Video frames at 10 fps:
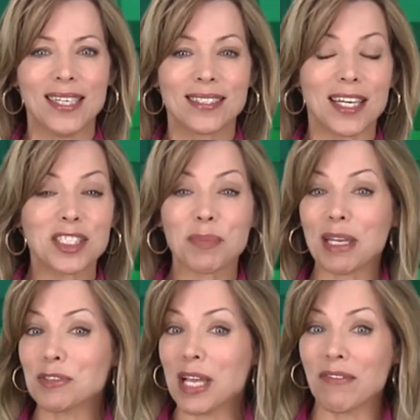Tennis
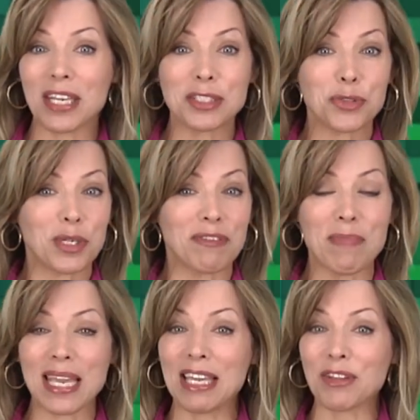players have a history of
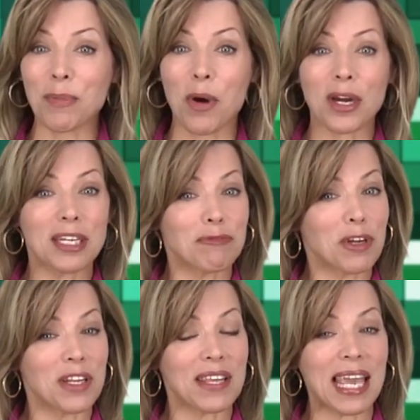making their mark in
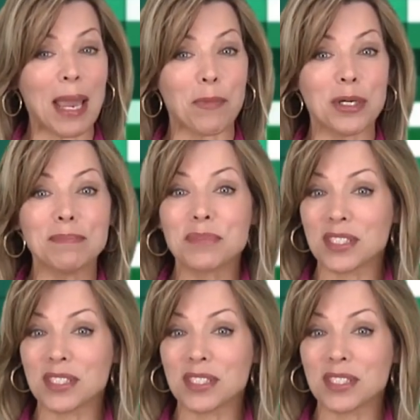front of the camera.